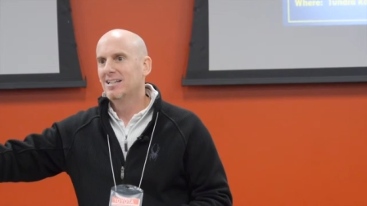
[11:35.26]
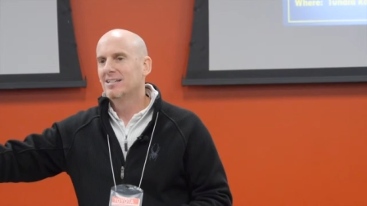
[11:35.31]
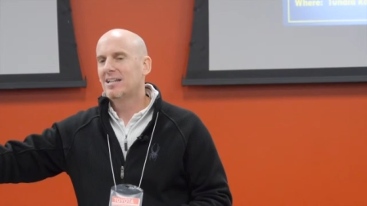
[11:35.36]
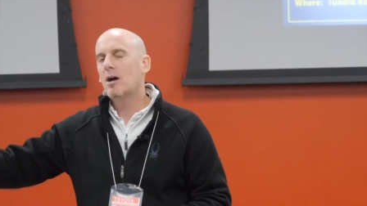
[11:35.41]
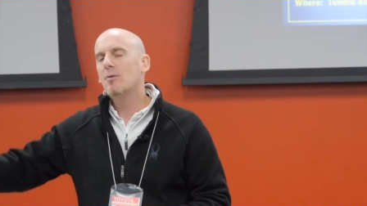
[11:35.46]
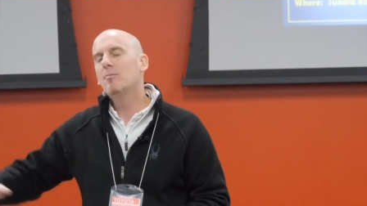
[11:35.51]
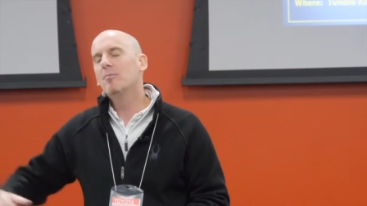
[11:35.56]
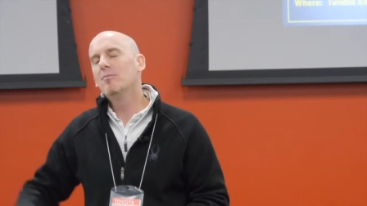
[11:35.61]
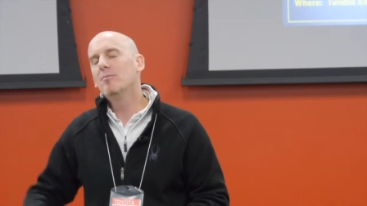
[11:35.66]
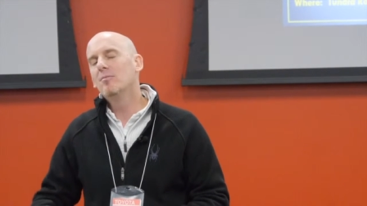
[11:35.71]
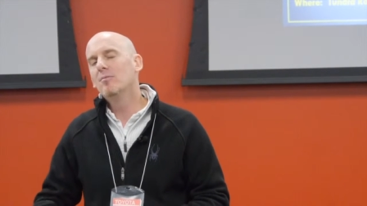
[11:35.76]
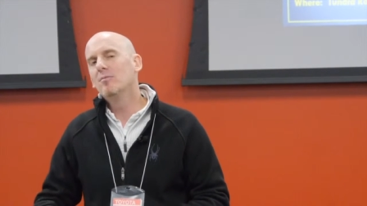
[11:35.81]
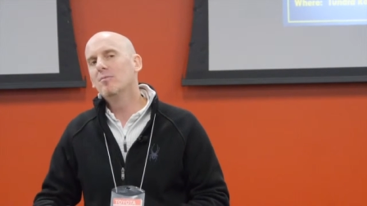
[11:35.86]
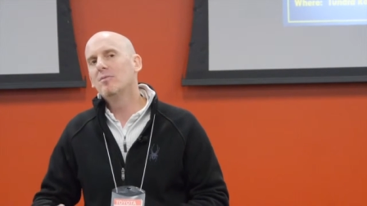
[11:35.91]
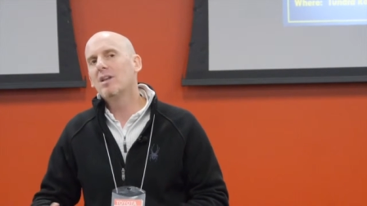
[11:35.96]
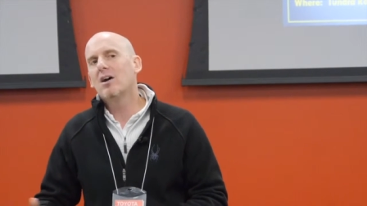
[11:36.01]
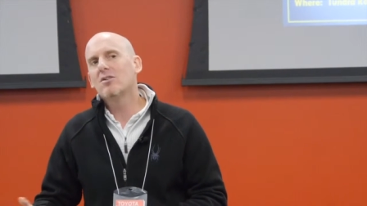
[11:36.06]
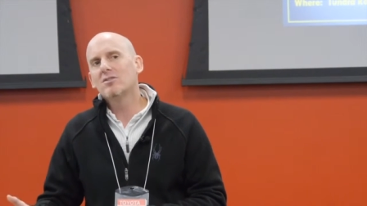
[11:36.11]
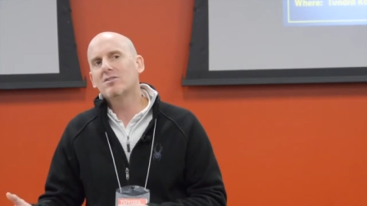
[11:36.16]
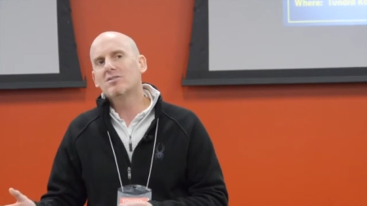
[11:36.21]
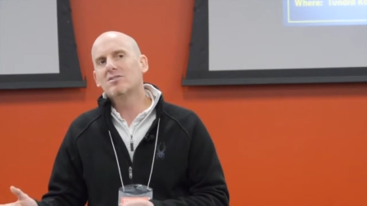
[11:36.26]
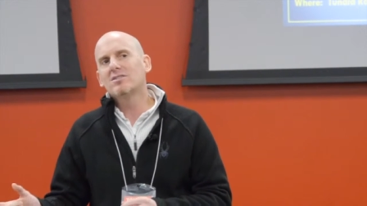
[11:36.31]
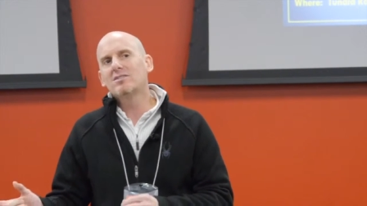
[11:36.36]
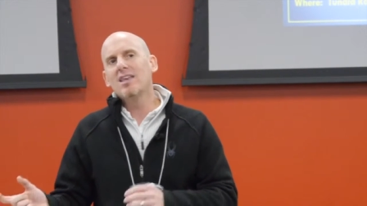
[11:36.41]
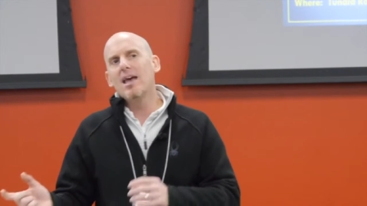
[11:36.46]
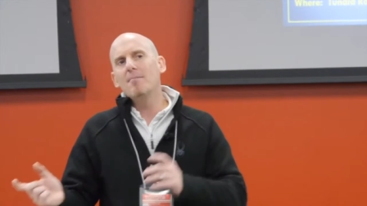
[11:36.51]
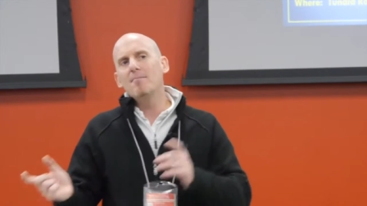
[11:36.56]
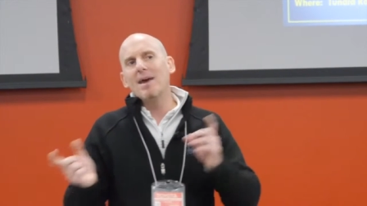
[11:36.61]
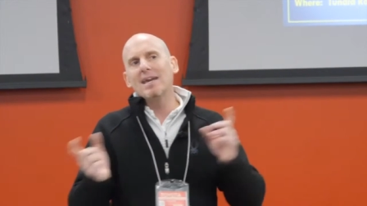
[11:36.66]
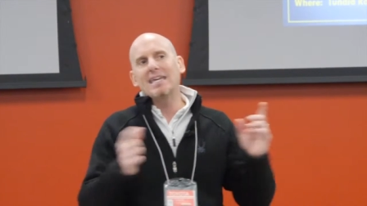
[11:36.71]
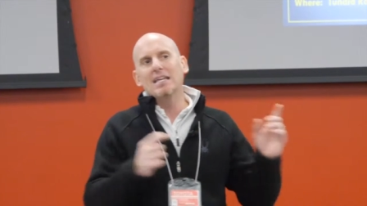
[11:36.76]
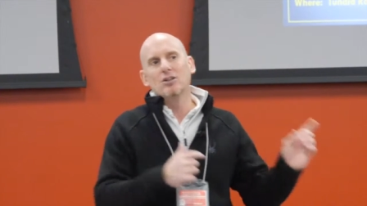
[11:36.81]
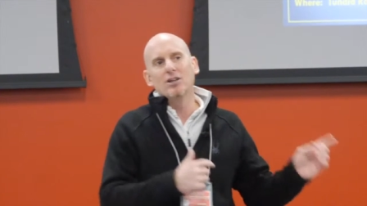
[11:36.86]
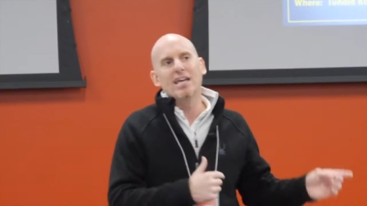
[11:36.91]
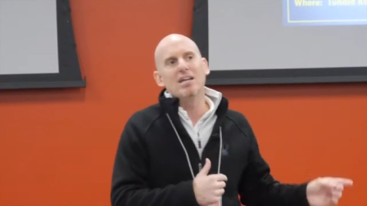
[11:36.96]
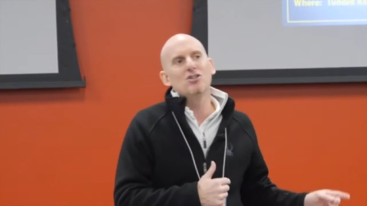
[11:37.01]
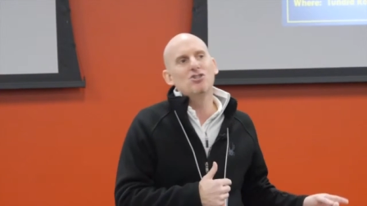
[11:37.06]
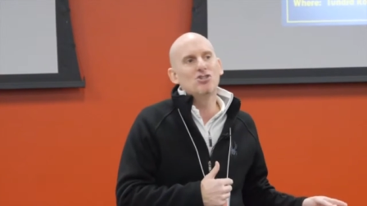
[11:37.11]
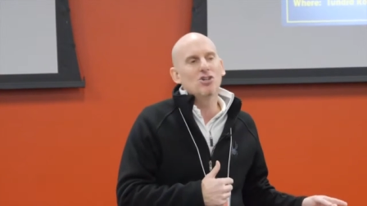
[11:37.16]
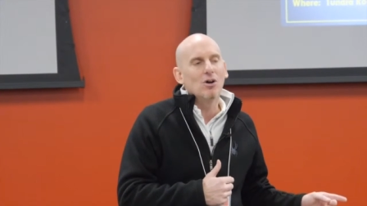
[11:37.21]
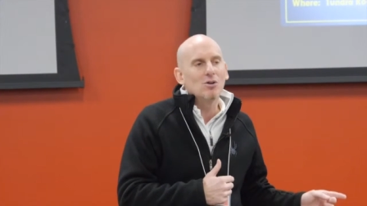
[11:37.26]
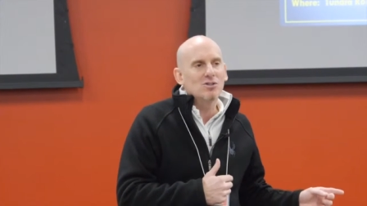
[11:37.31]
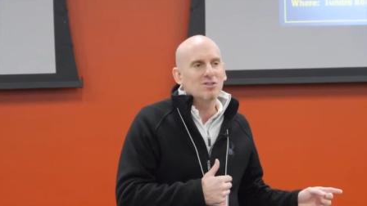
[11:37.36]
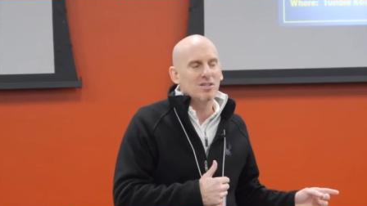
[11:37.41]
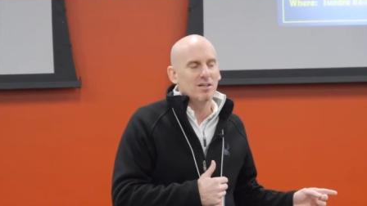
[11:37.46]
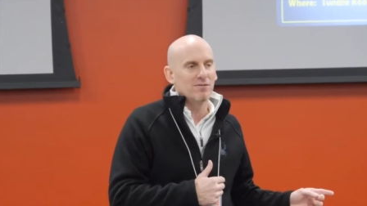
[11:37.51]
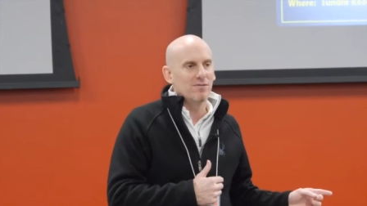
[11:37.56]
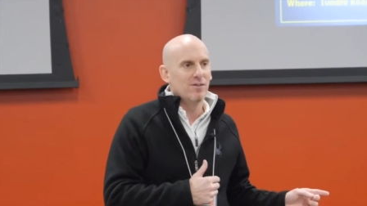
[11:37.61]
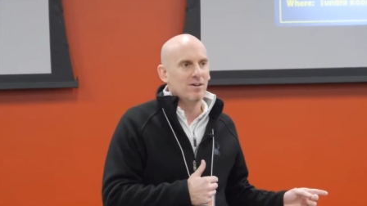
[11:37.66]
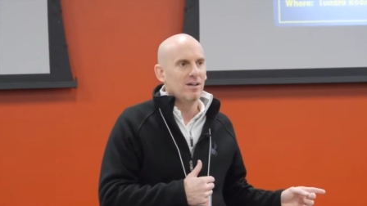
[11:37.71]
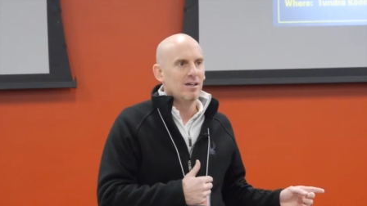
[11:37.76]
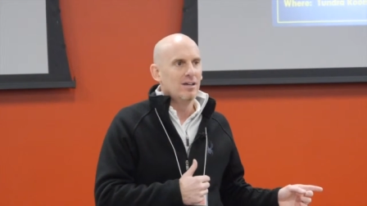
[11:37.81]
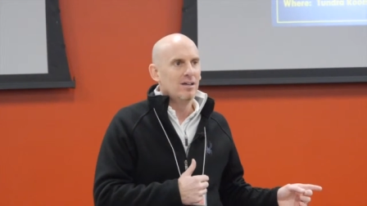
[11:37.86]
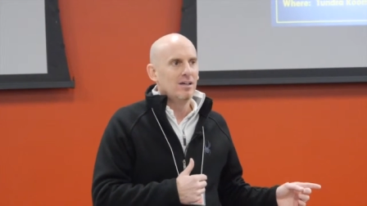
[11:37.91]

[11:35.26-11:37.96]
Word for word: Now, now step back and look at Joseph,